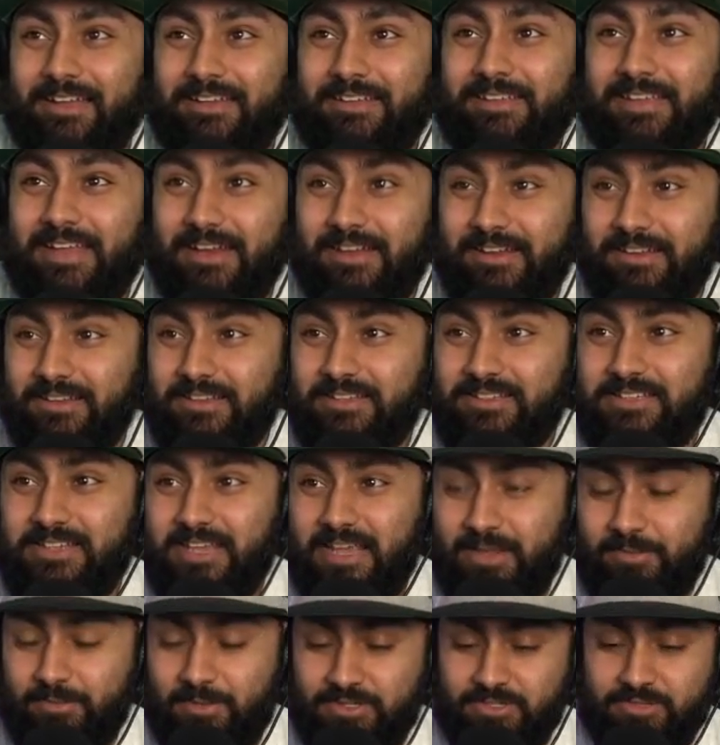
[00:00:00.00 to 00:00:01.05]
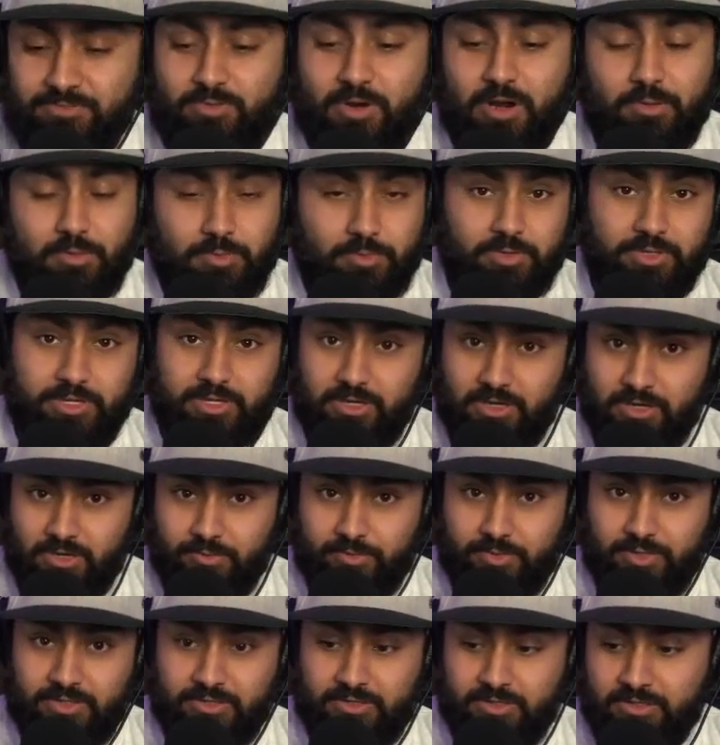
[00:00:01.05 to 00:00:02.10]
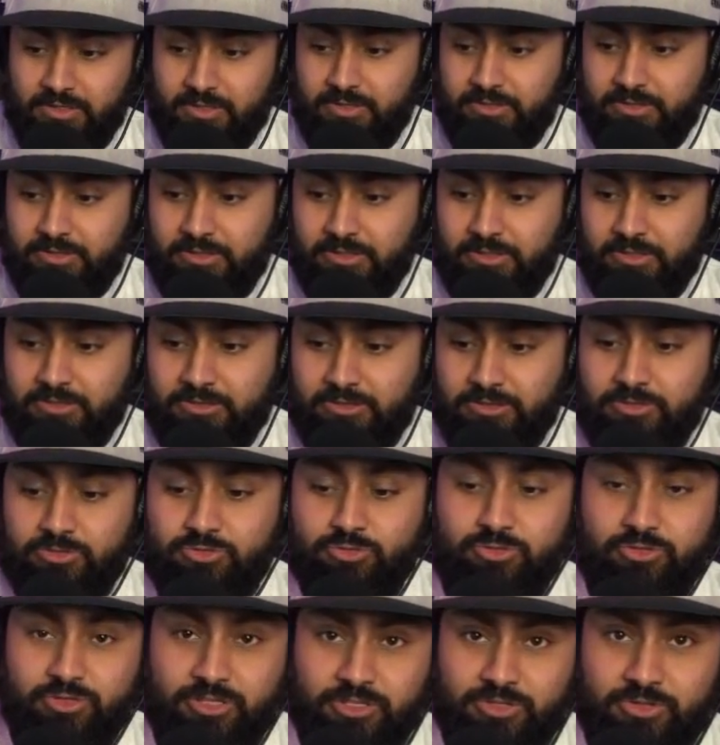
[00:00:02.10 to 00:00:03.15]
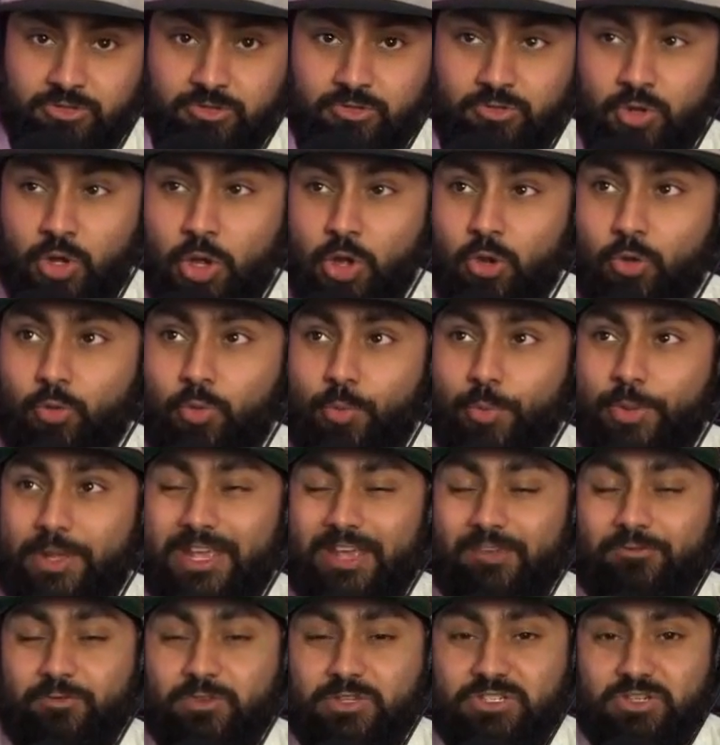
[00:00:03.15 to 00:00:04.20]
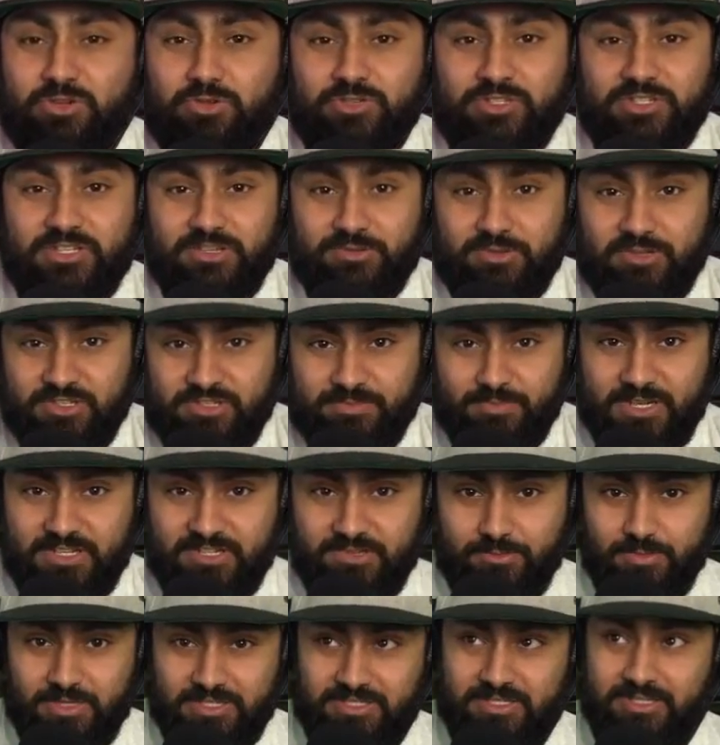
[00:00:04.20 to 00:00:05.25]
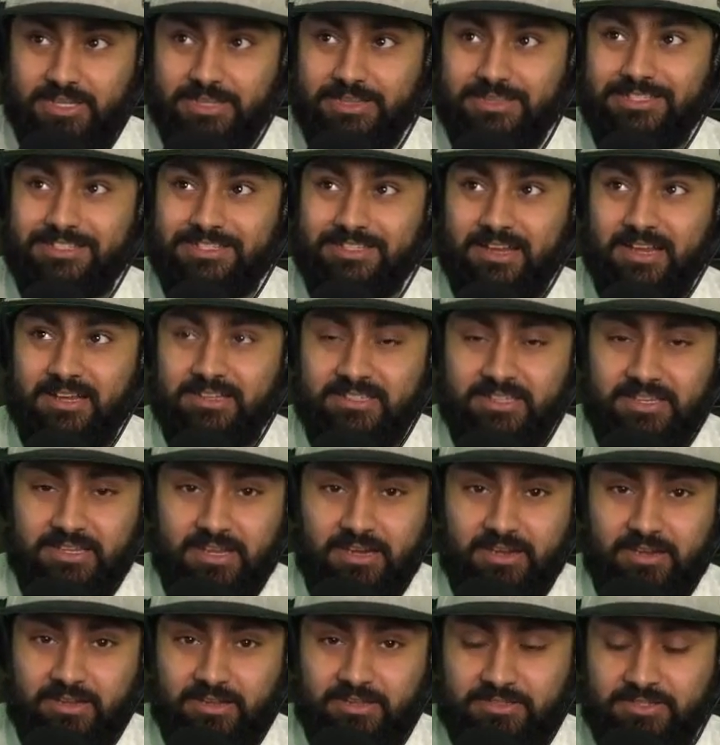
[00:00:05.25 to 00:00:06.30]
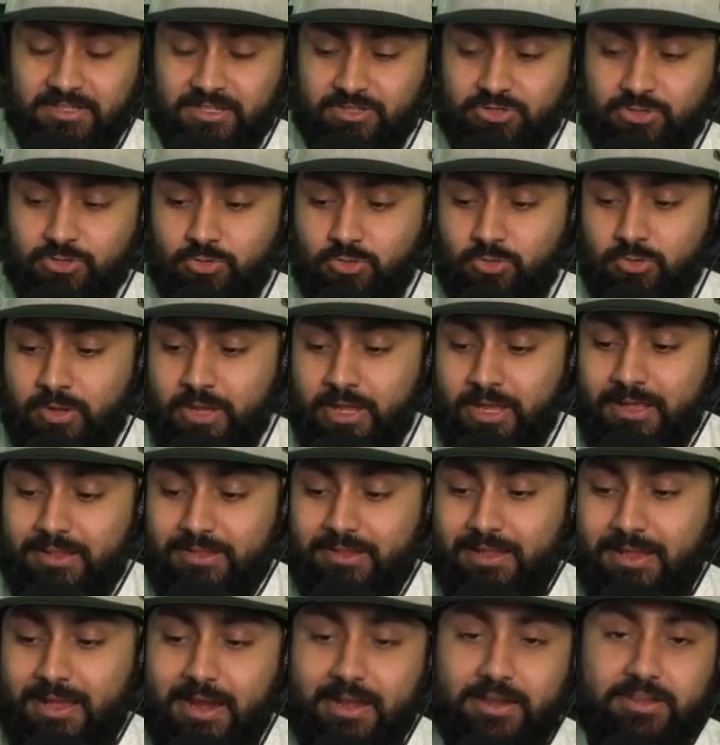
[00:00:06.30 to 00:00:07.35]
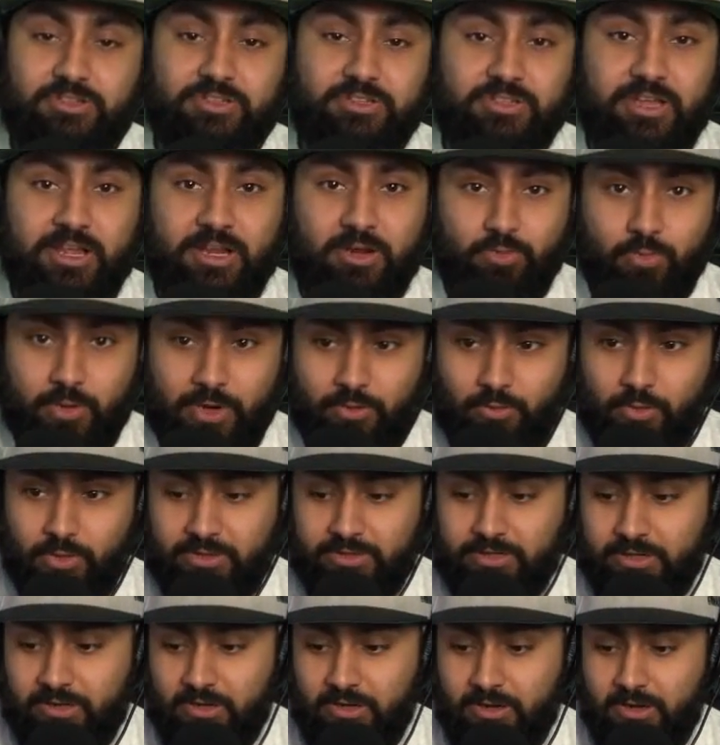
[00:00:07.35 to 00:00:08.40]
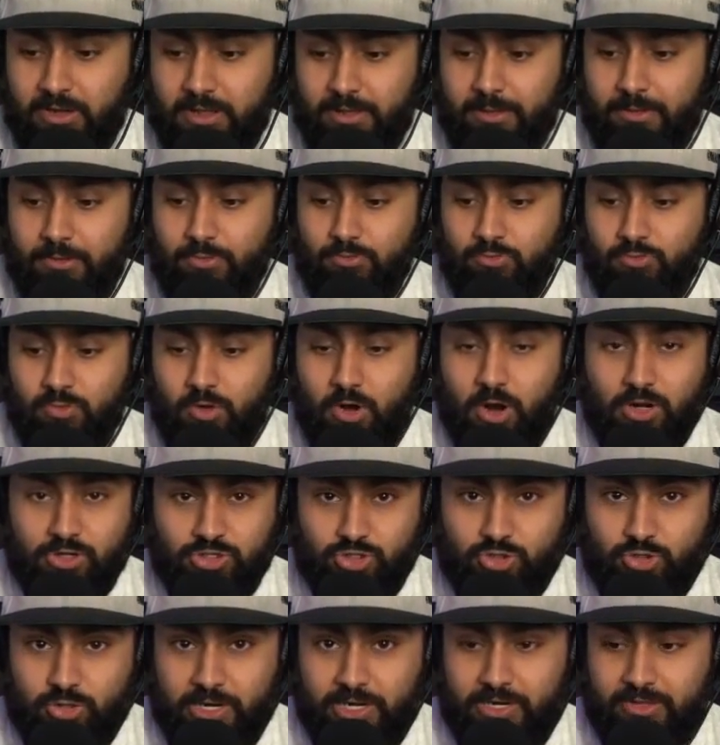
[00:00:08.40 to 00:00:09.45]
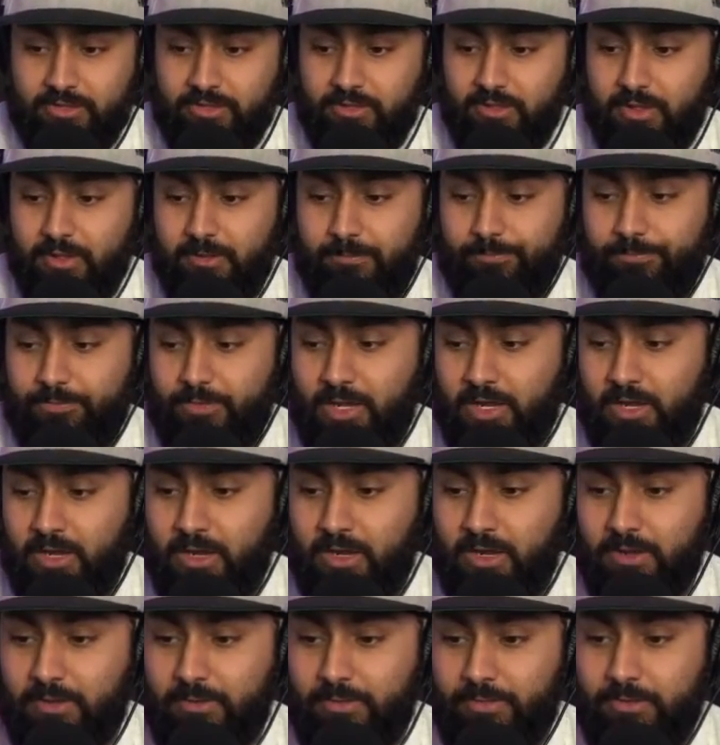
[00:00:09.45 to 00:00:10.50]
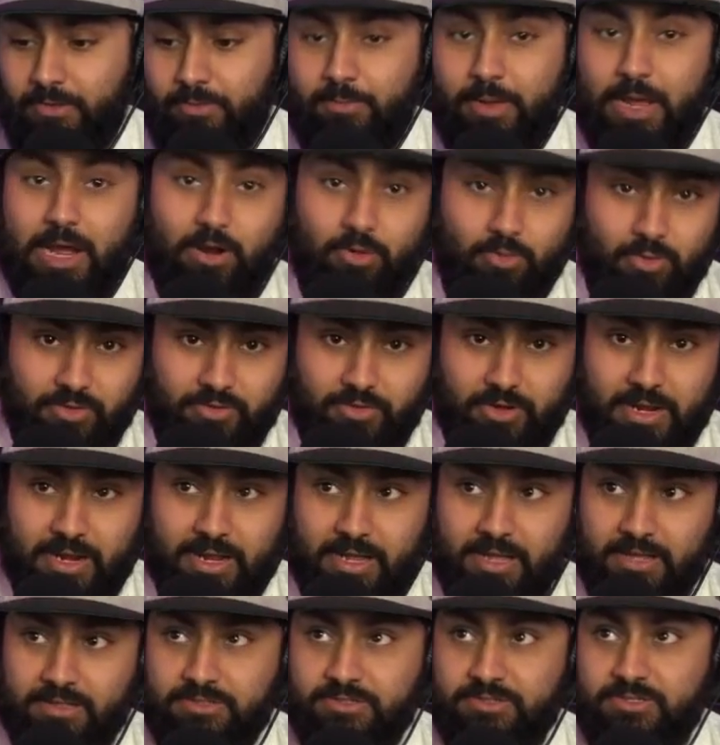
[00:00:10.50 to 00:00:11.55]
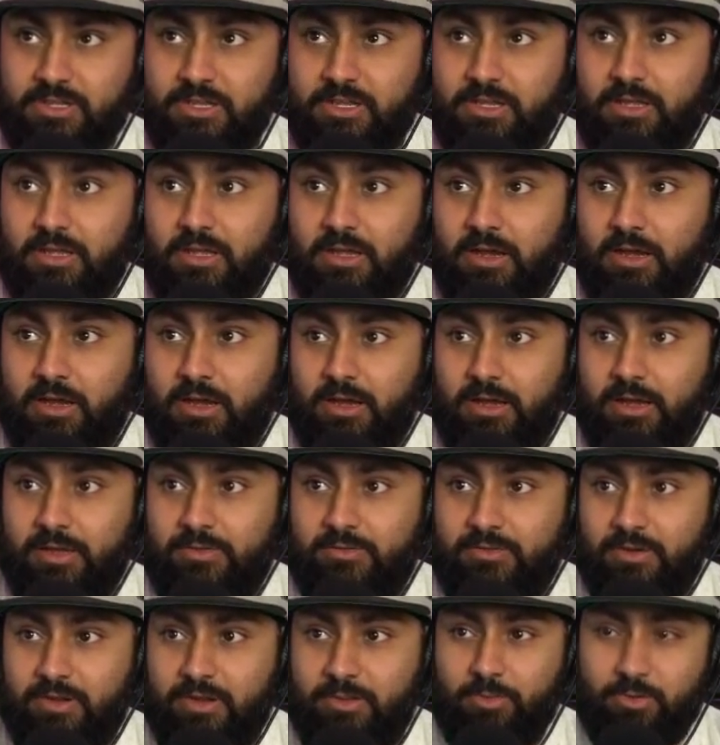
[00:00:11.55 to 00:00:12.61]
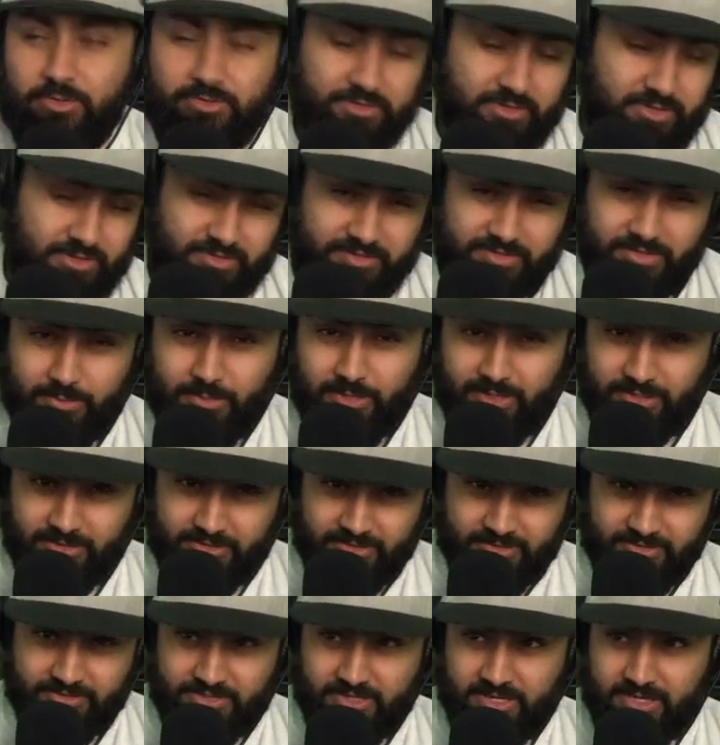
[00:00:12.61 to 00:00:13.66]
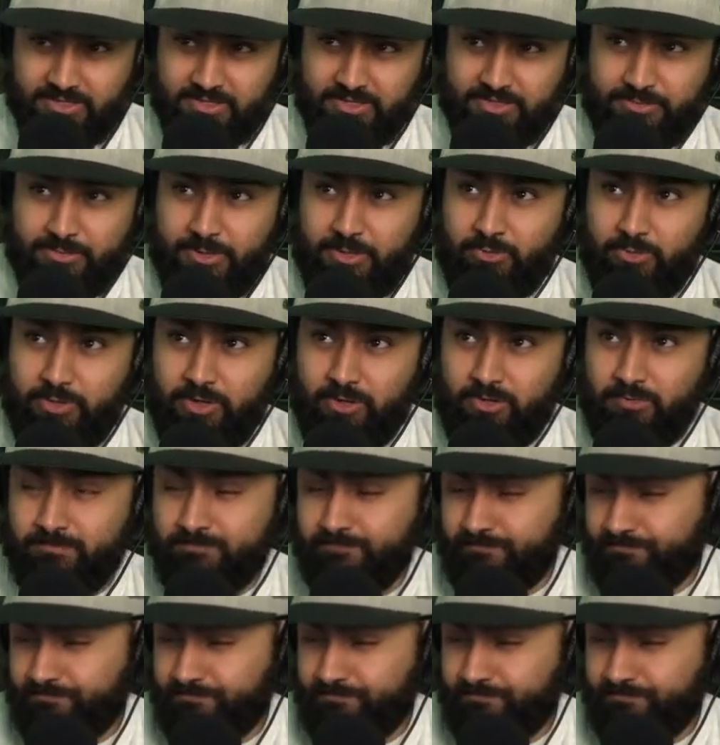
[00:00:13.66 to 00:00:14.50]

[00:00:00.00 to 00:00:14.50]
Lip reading: Kennedy's game, it's probably going to be the jiu-jitsu. When we get physical specimens like these guys like Kennedy and Nzechukwu, they kind of just get away with their raw strength, their power in their hands, and they're able to intimidate these guys. Let's be real.